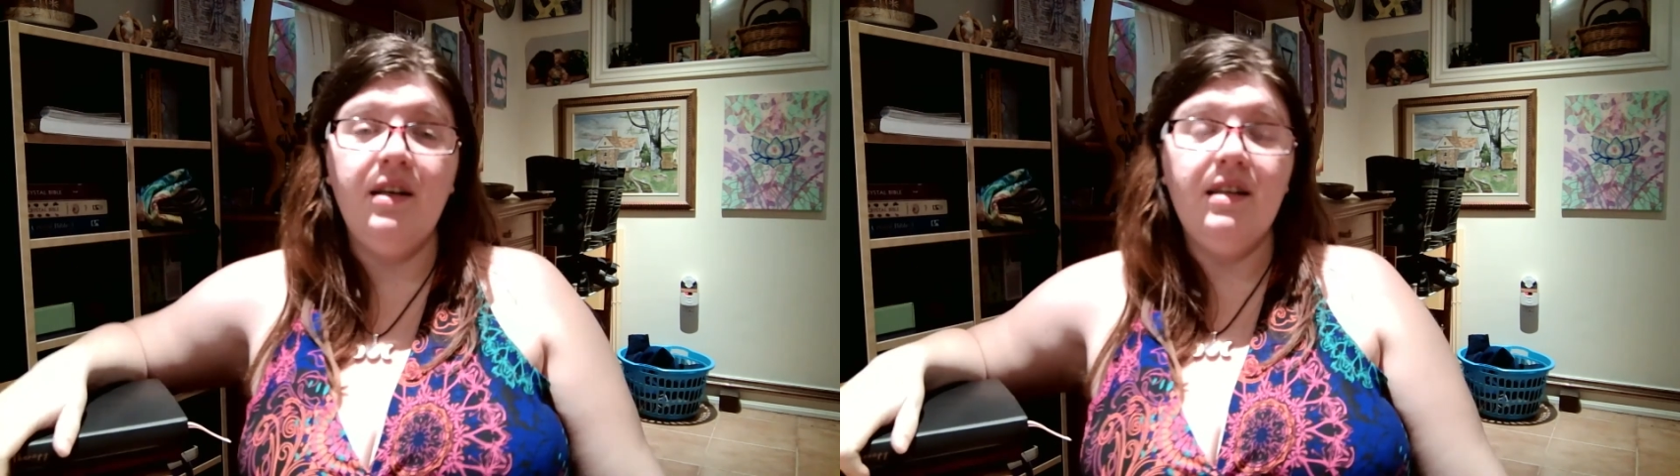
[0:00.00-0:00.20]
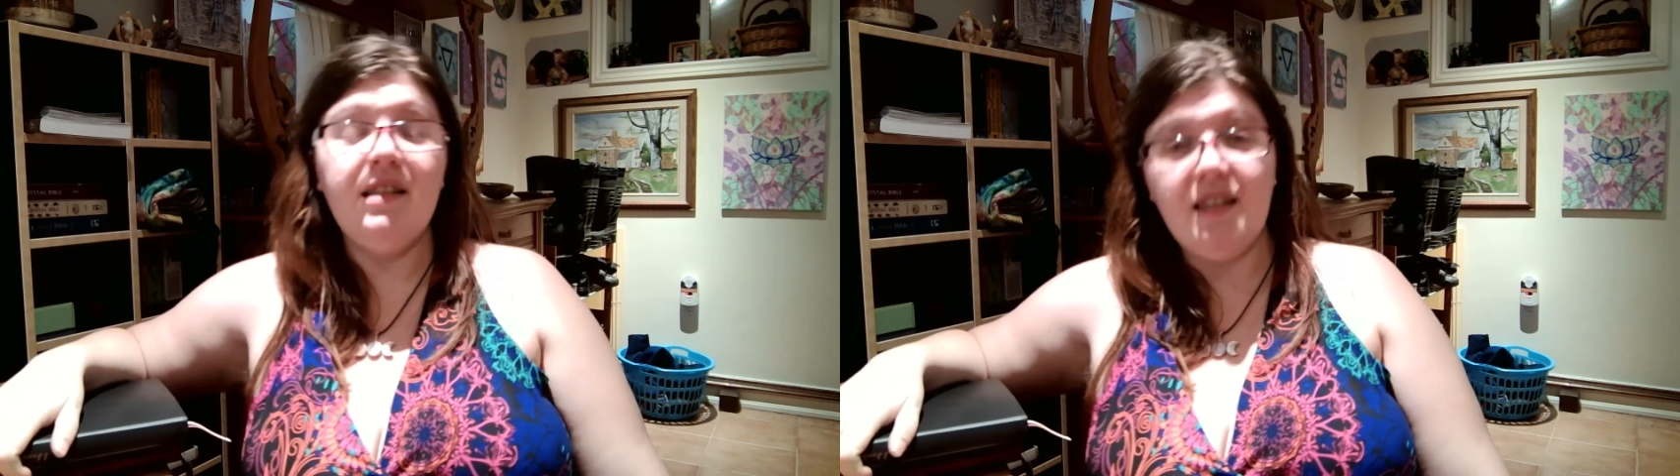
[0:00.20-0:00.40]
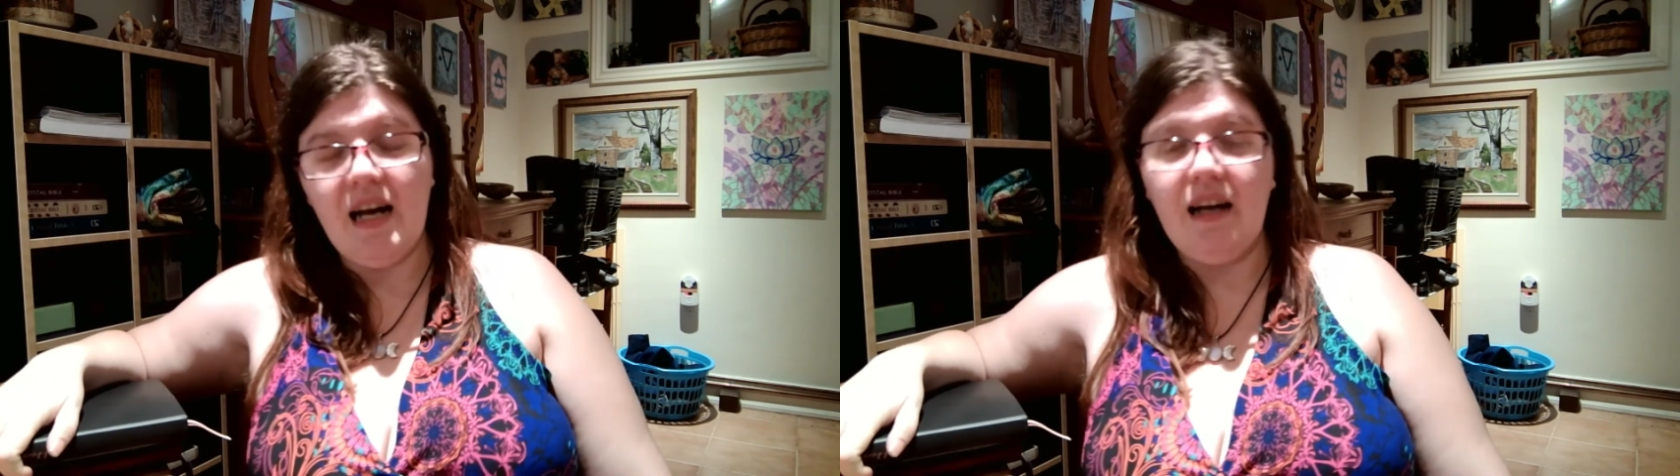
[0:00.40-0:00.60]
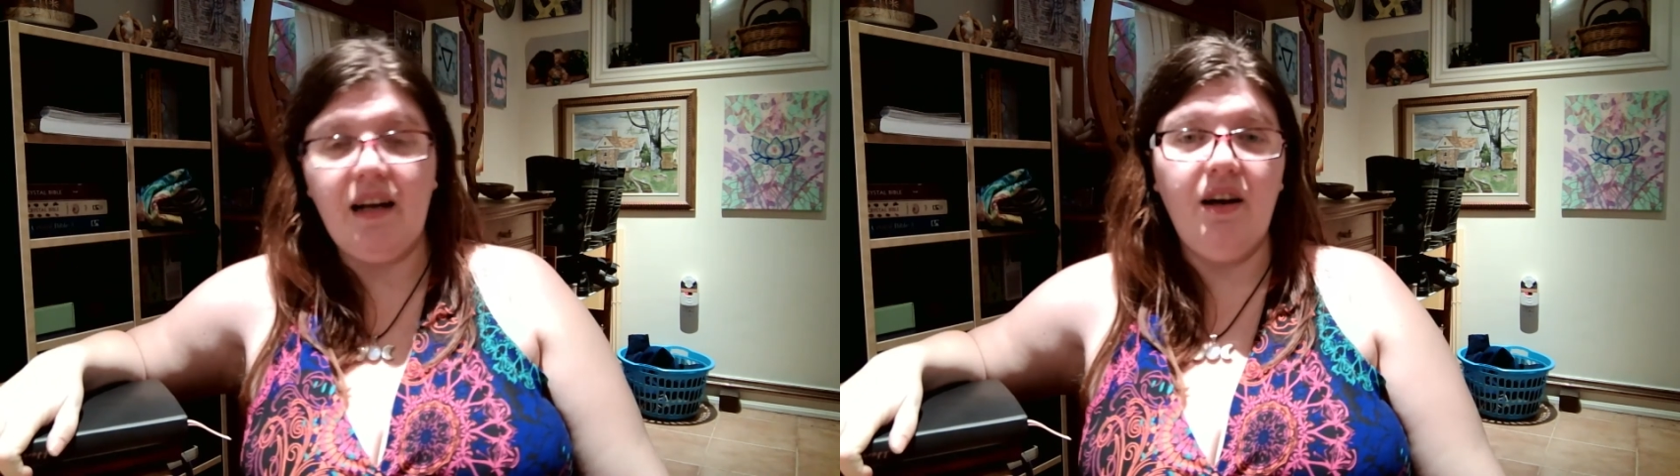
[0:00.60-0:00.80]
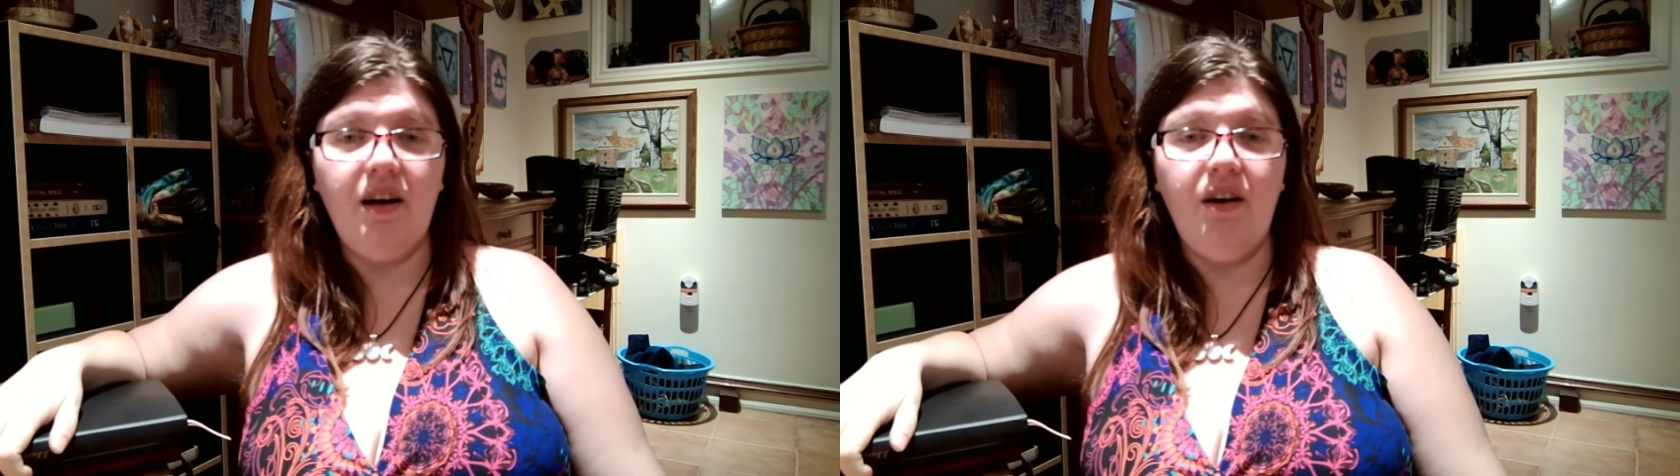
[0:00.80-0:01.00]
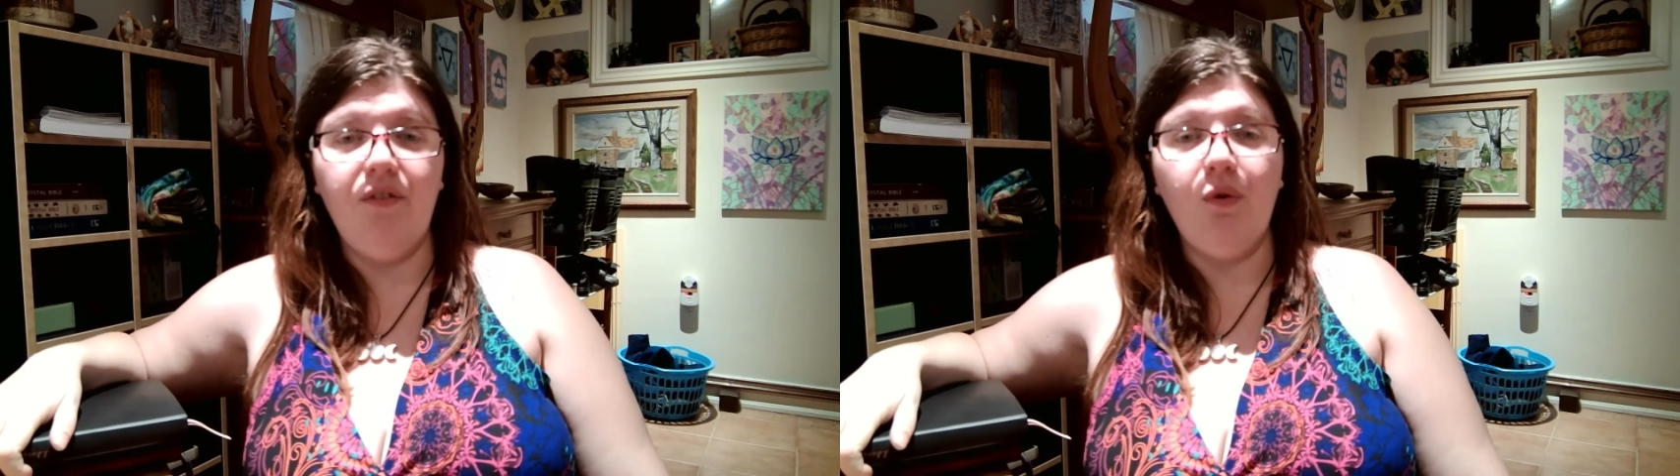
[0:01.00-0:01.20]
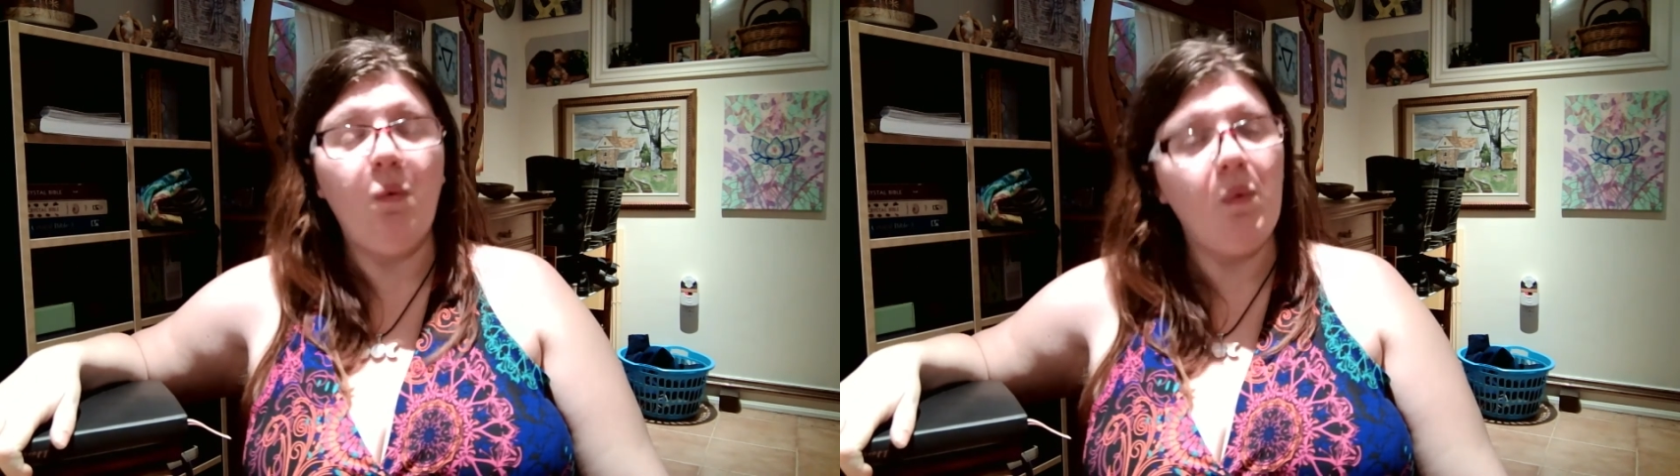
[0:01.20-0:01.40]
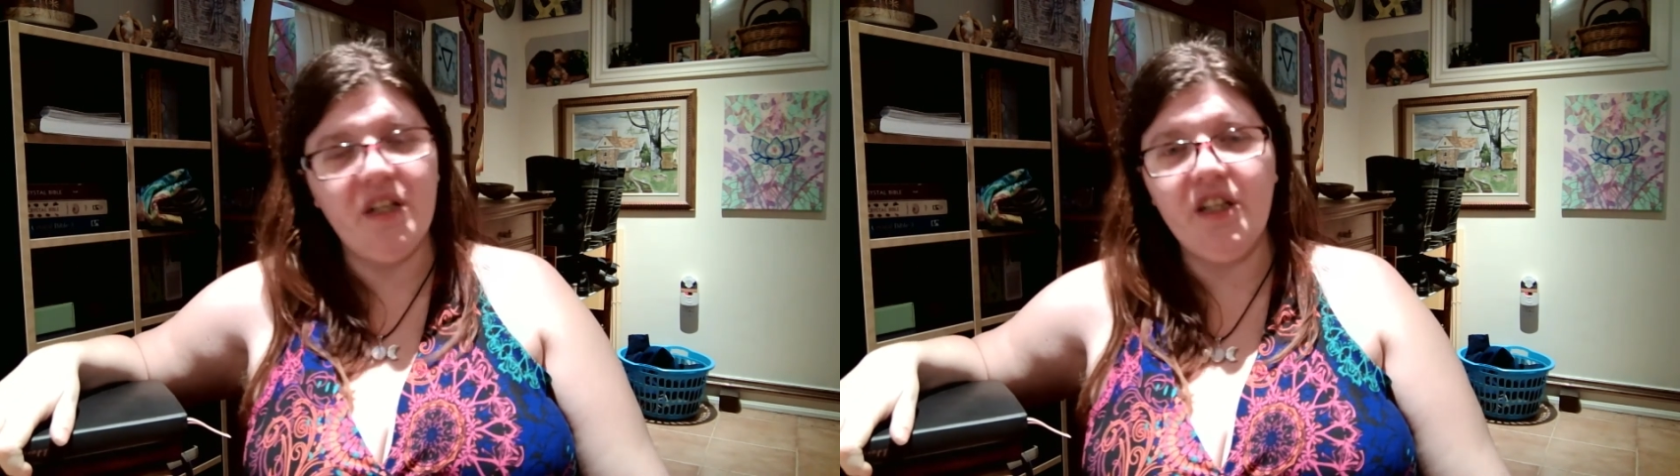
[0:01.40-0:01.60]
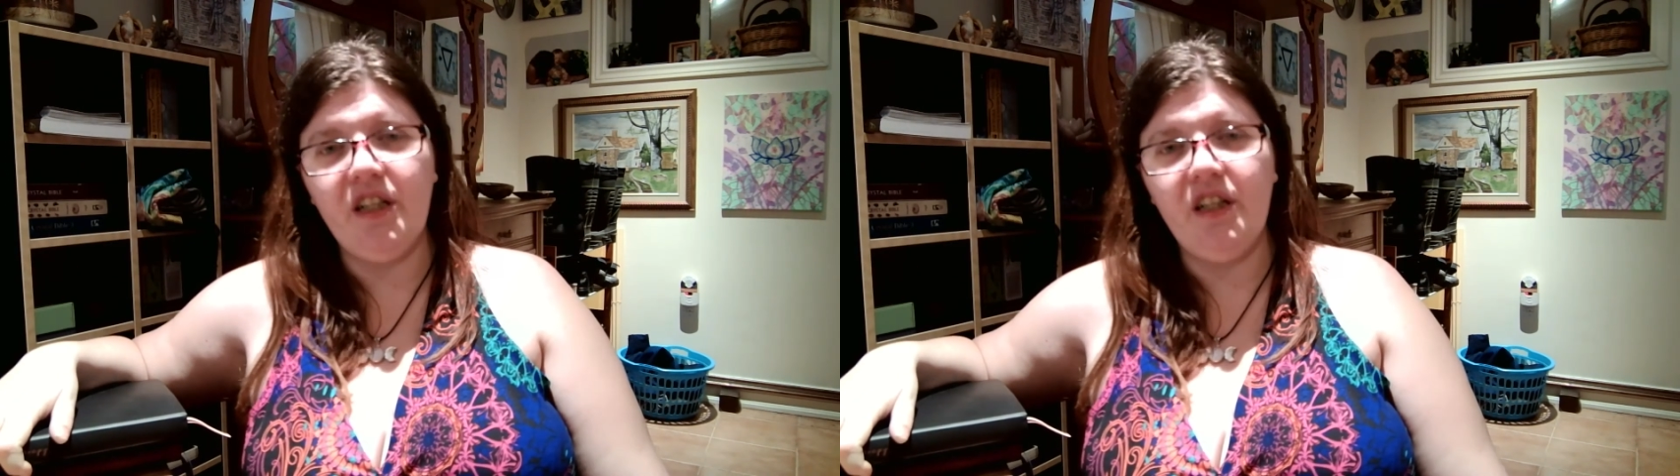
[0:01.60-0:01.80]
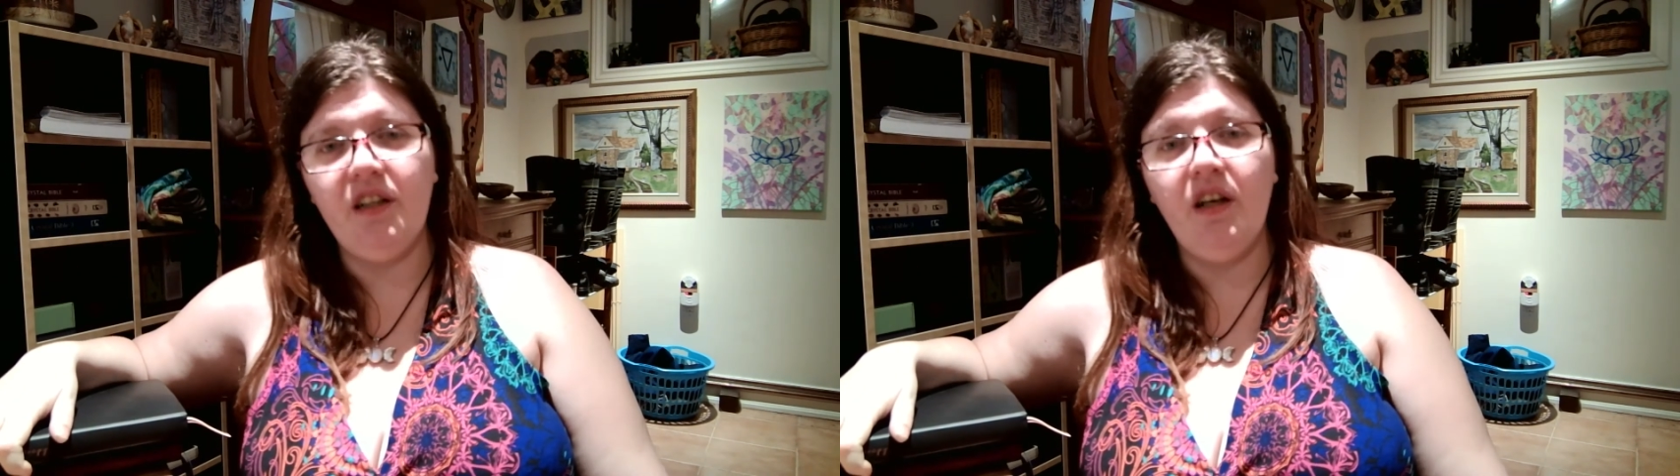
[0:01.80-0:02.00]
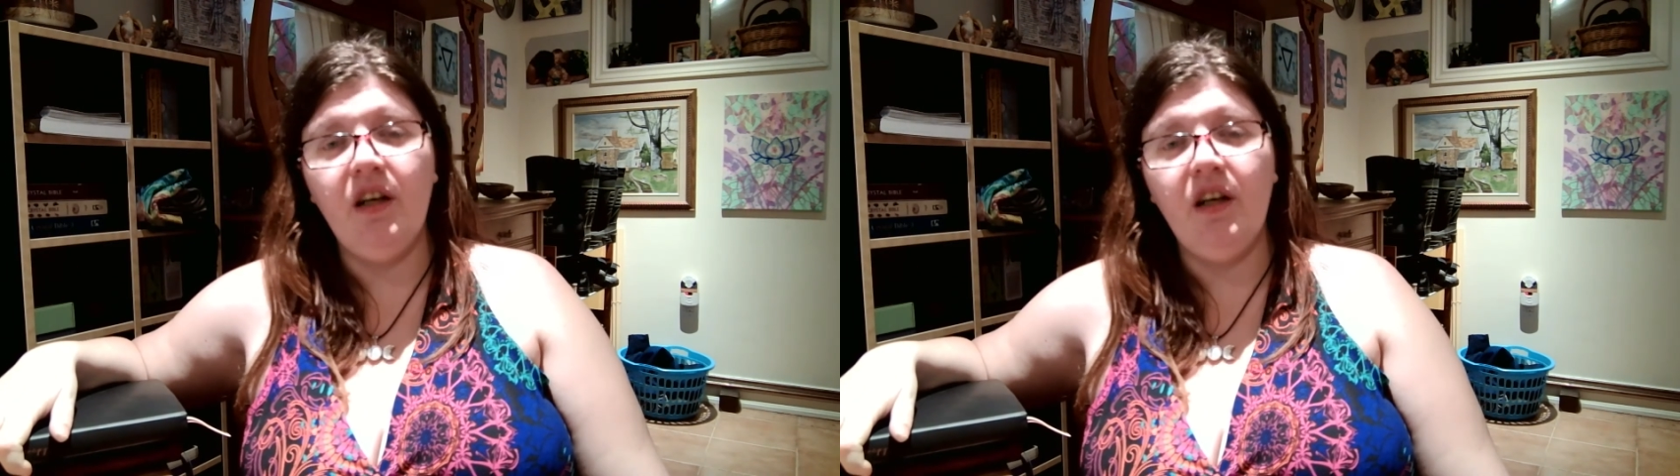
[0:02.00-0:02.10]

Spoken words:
stack of witchy